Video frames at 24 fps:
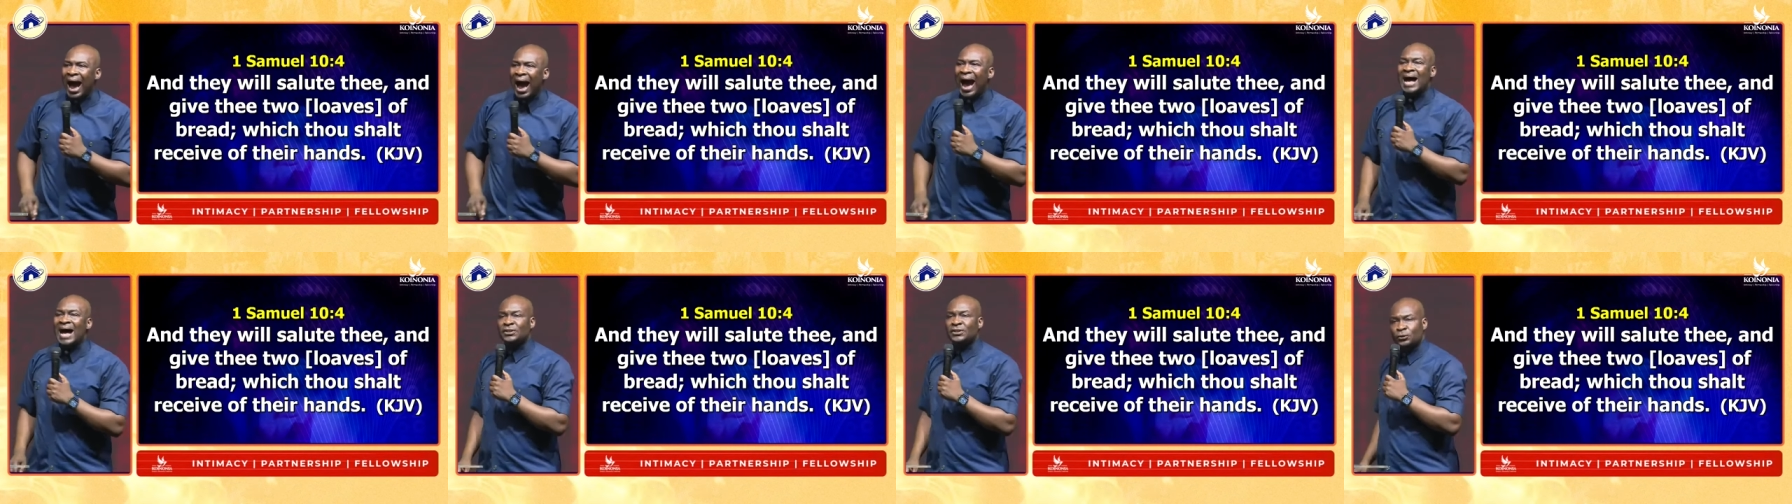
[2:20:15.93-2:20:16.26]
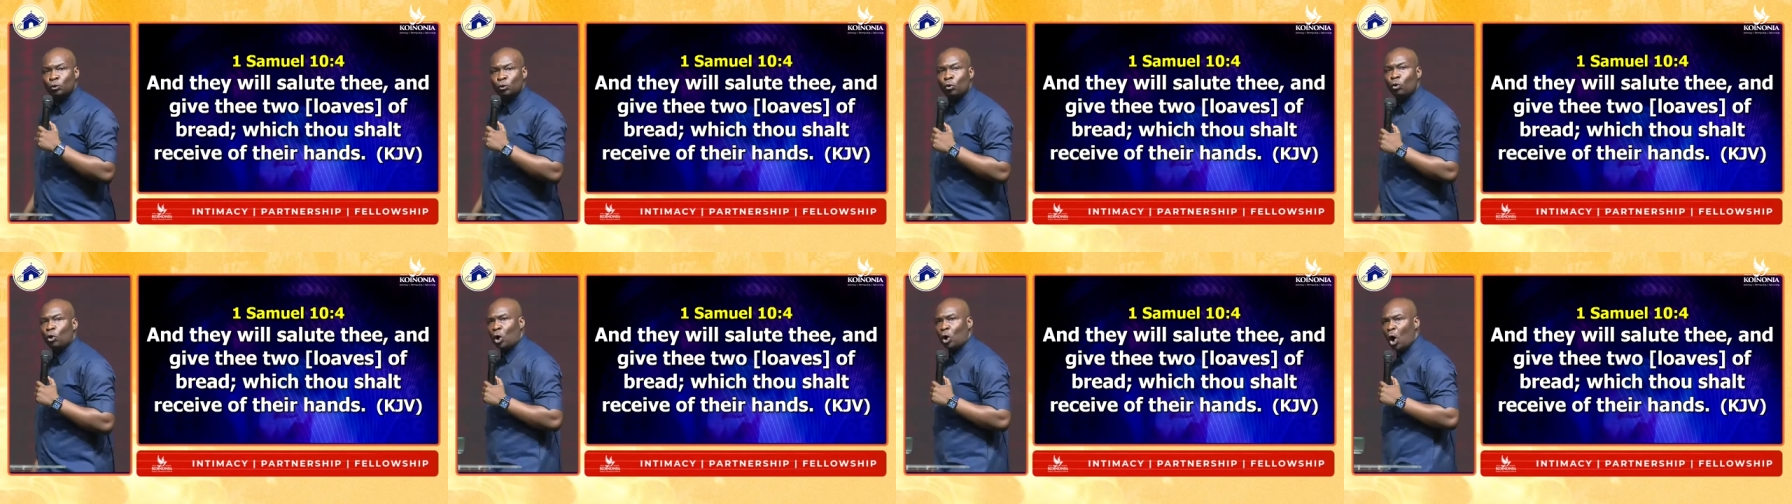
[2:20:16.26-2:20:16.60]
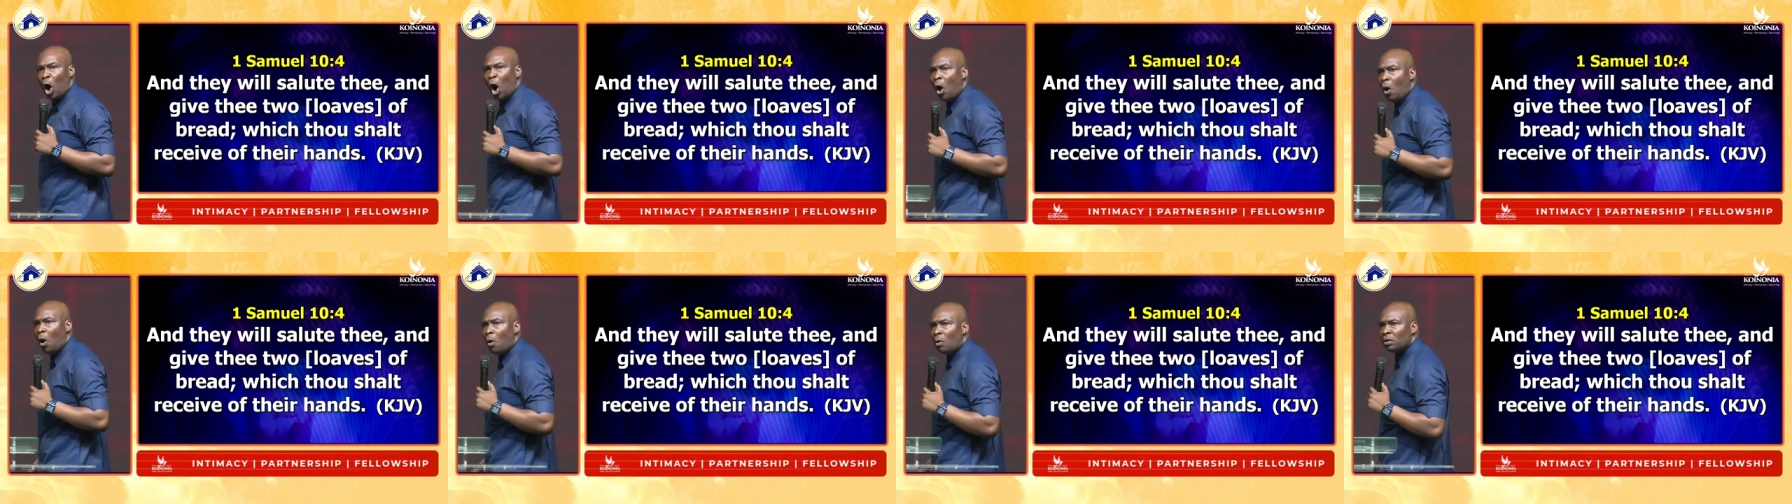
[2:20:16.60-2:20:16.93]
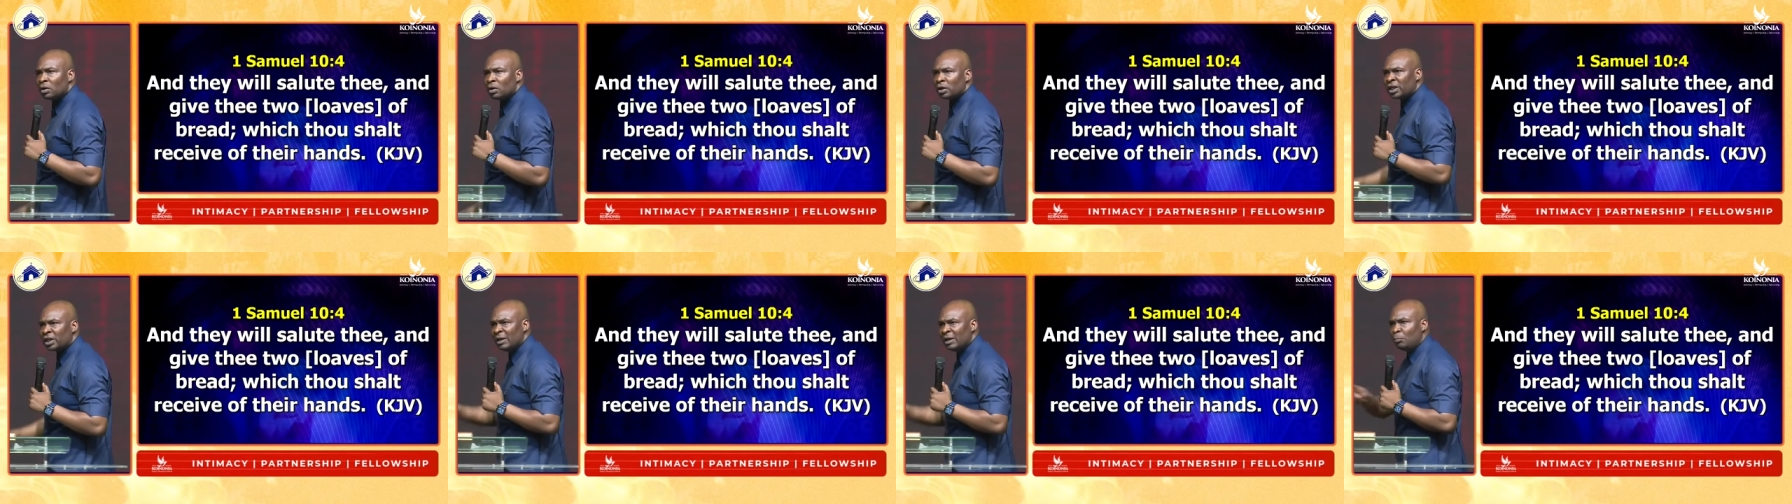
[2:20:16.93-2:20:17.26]
As you
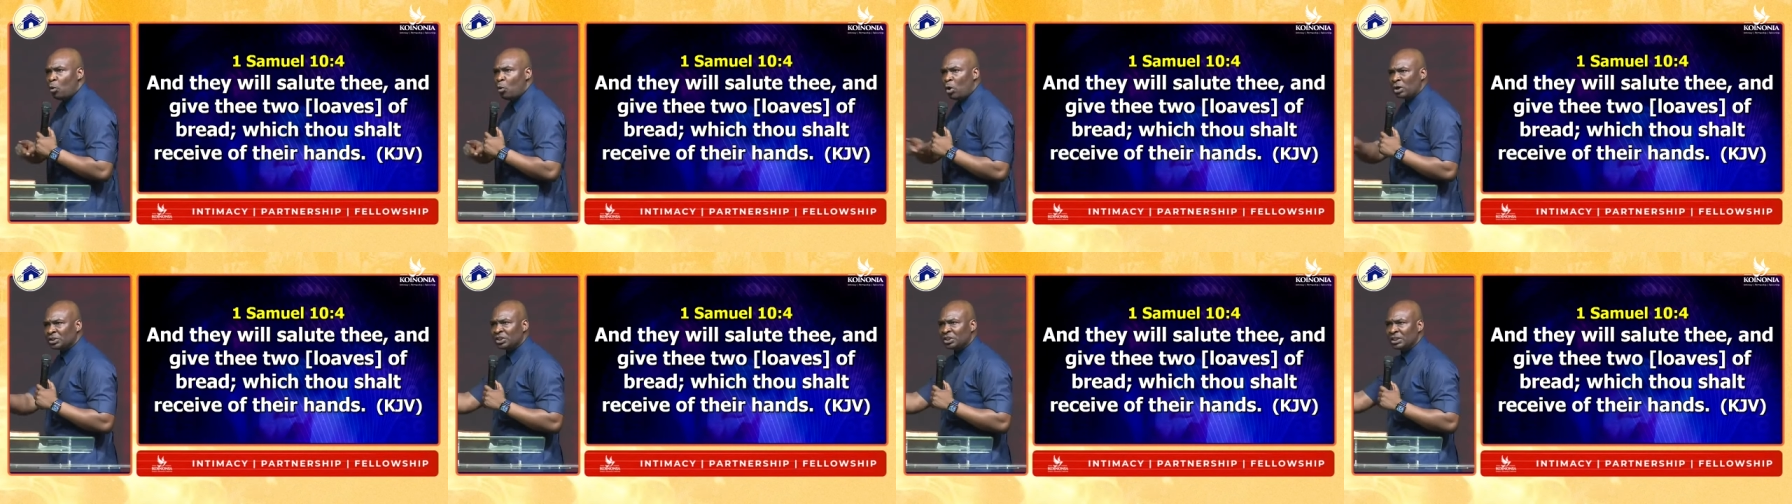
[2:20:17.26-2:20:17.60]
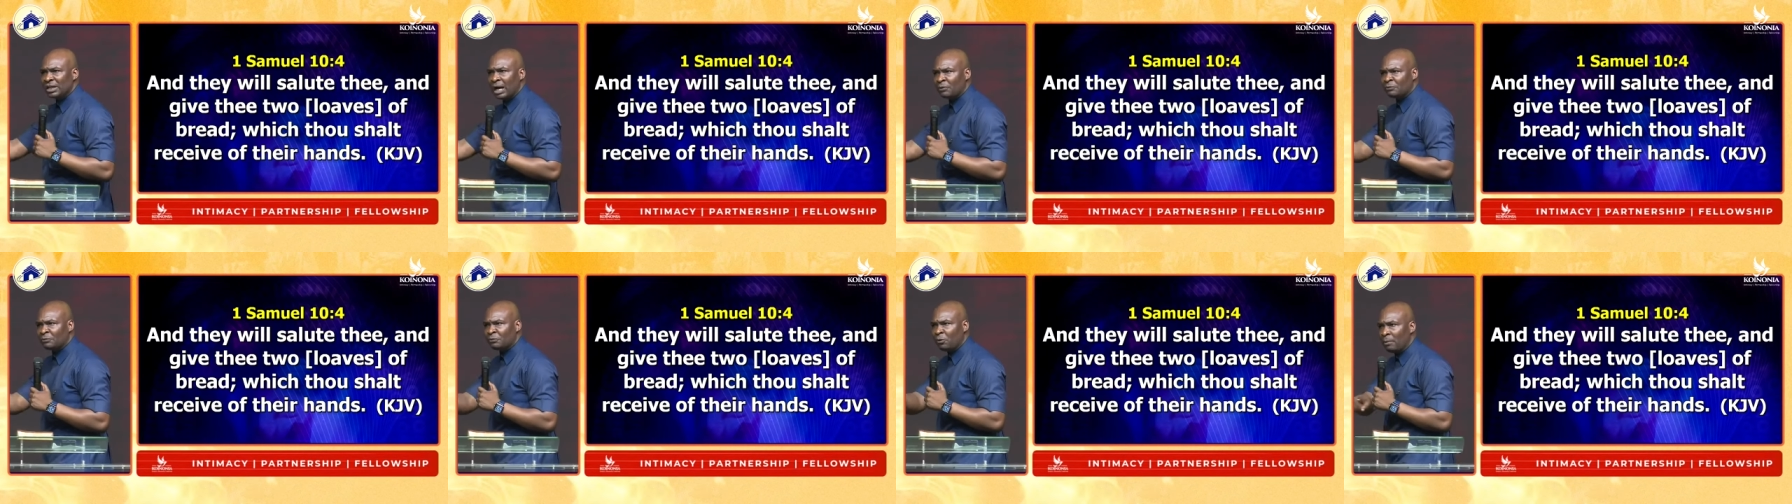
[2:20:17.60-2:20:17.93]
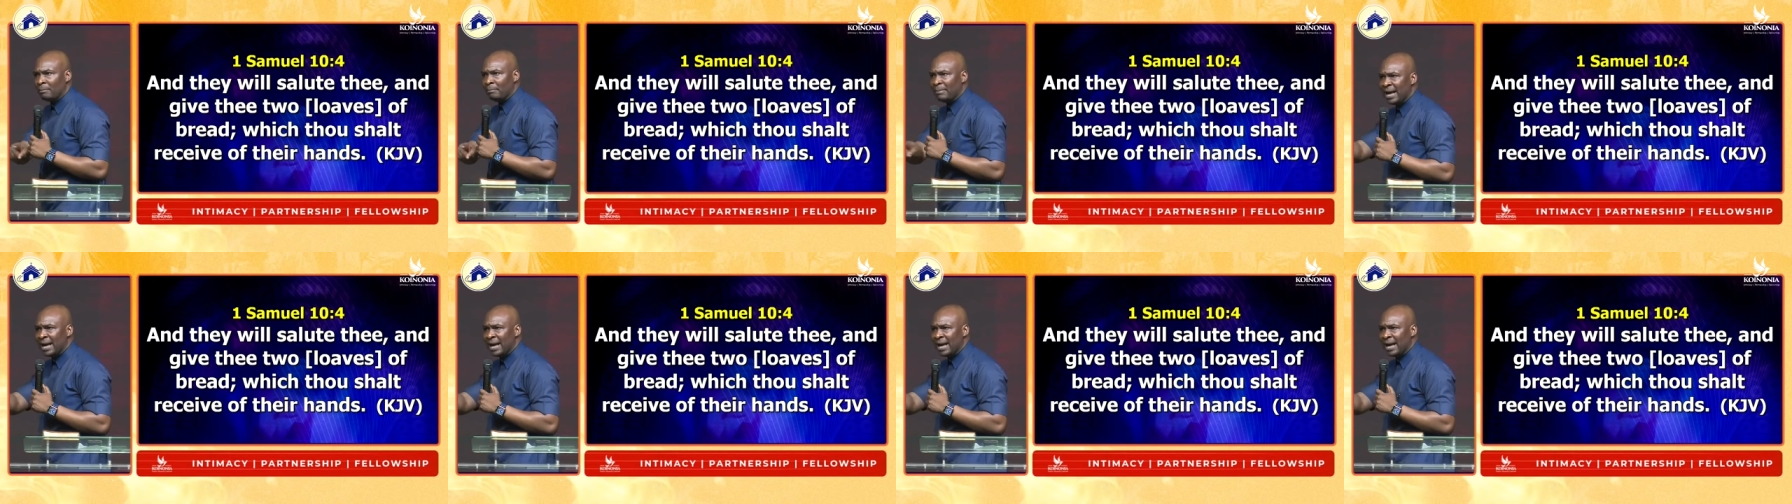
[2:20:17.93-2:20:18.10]
go, keep watching out for